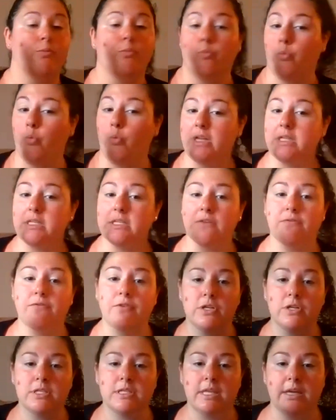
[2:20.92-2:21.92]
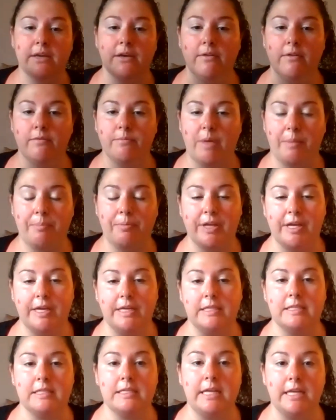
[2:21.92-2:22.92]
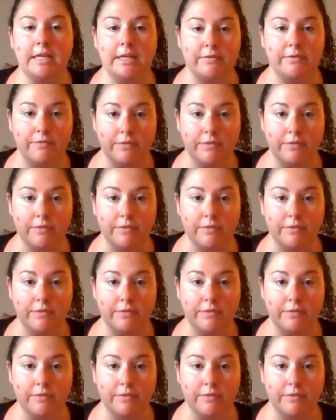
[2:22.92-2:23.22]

what is the first thing that plants need